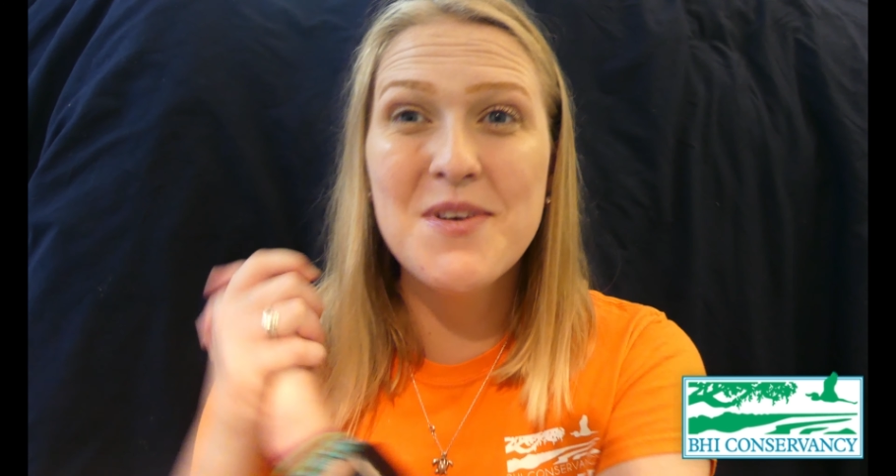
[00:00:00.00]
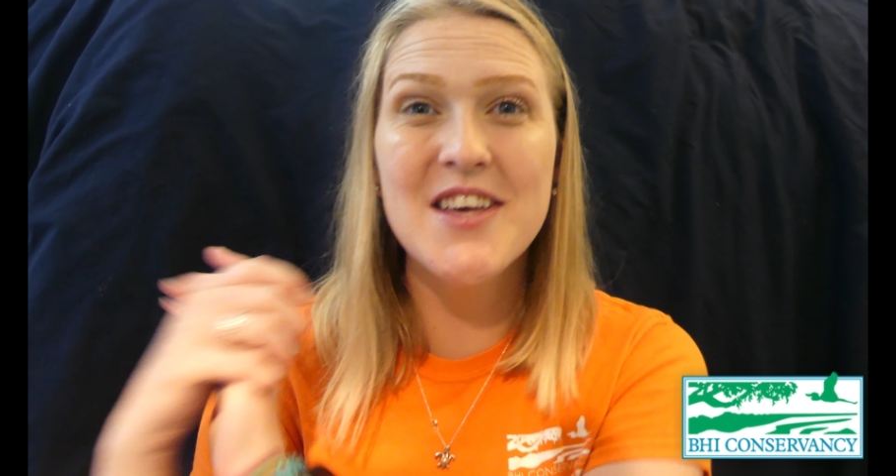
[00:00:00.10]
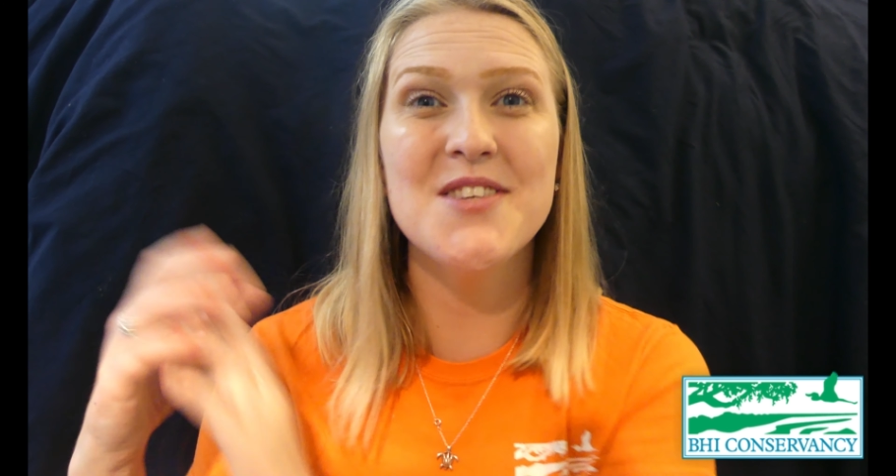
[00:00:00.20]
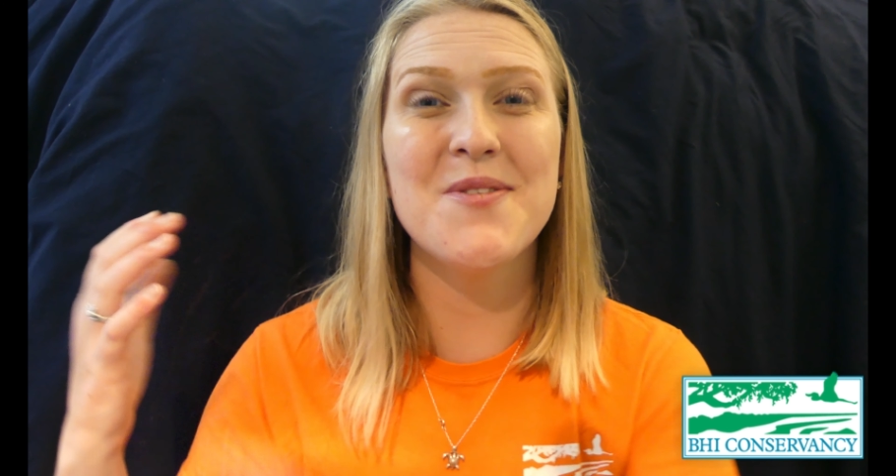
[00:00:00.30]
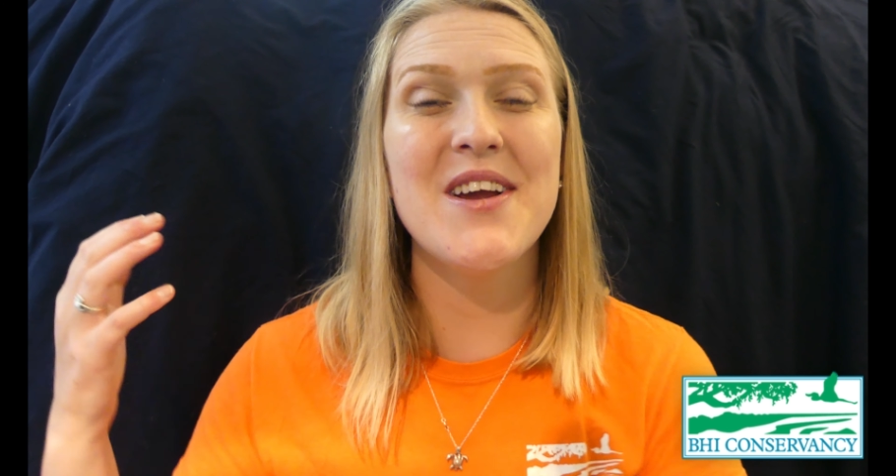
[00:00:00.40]

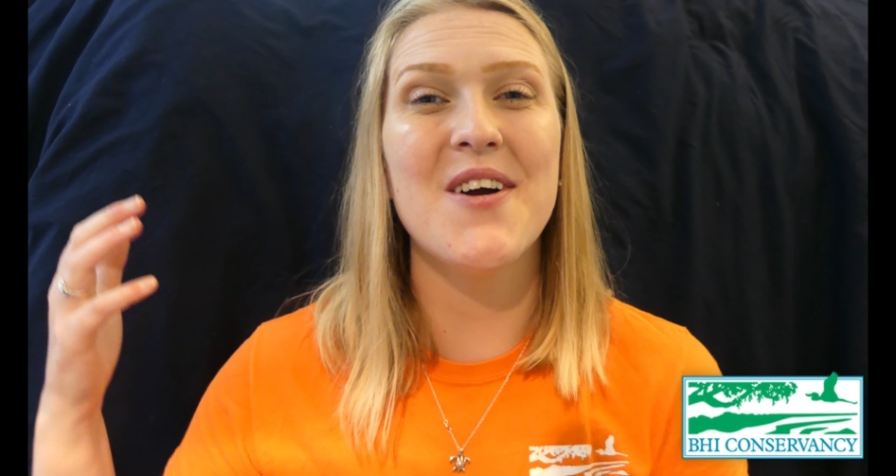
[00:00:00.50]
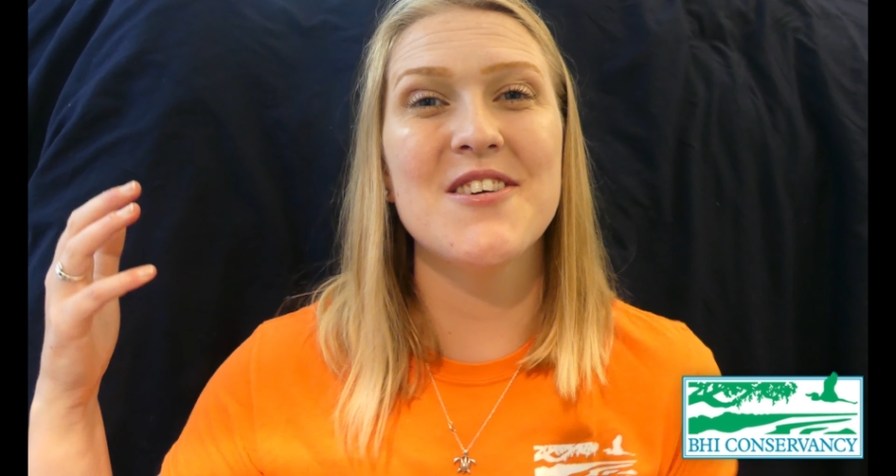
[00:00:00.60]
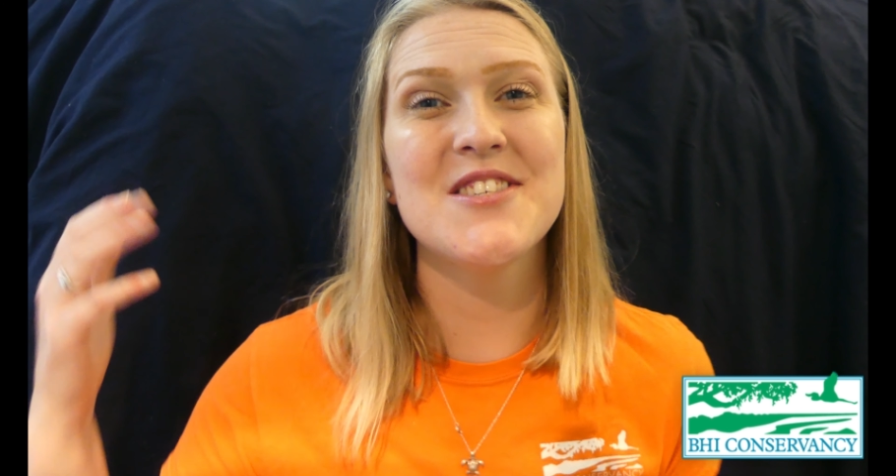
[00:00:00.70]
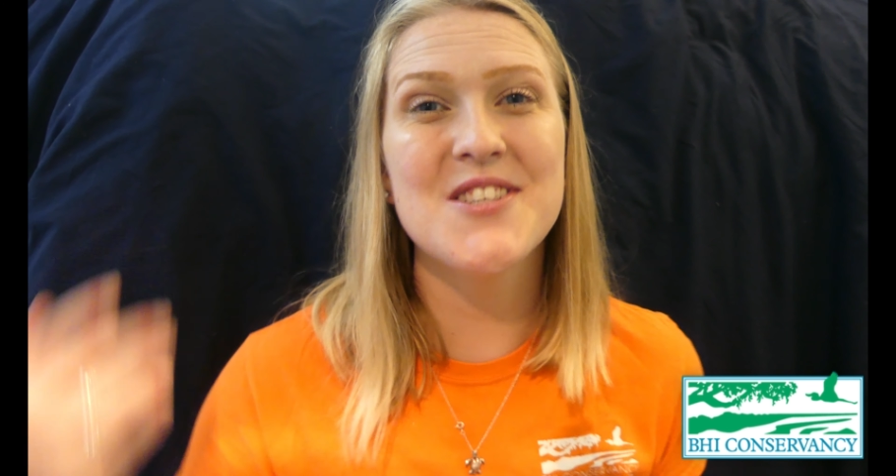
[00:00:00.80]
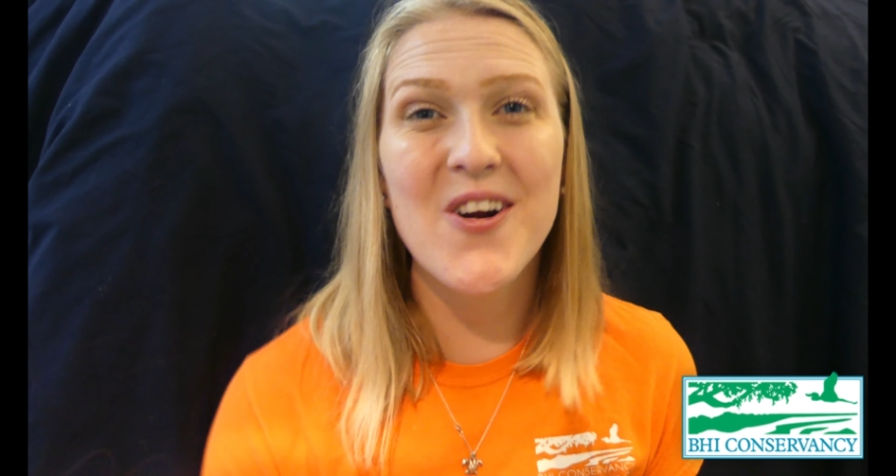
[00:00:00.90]
because we are
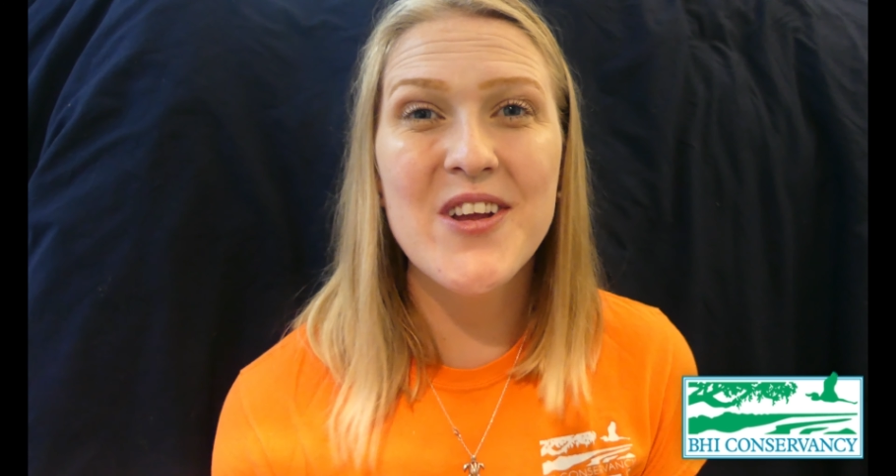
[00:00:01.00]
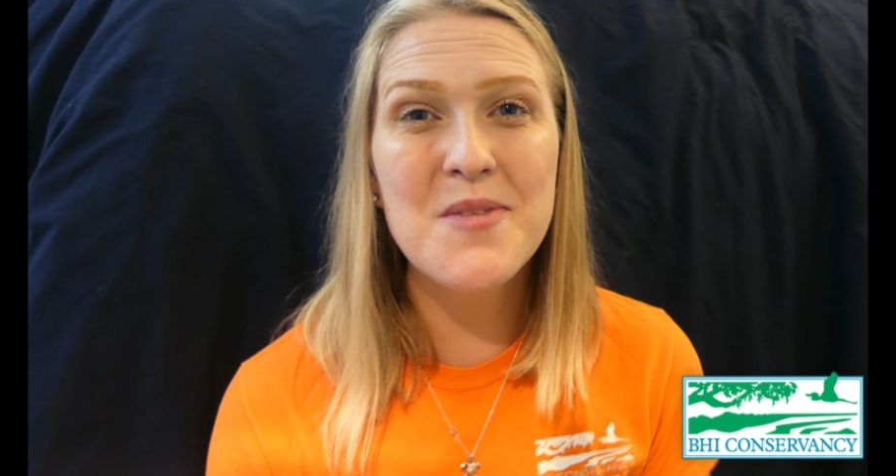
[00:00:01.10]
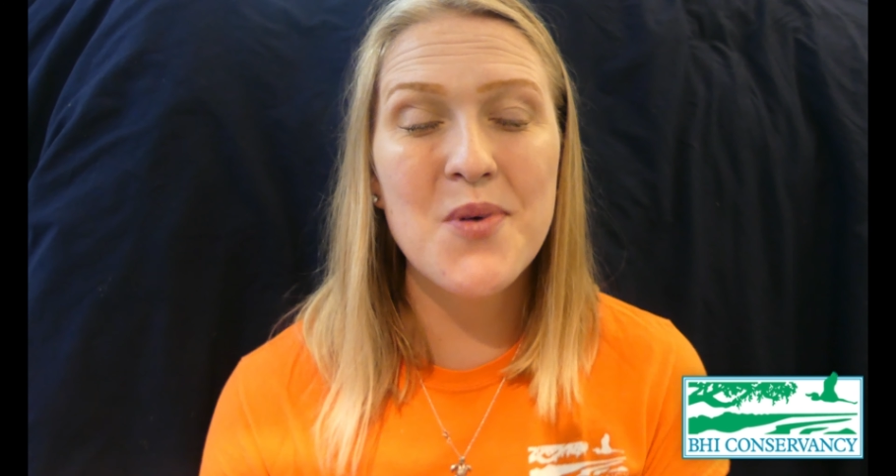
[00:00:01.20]
starting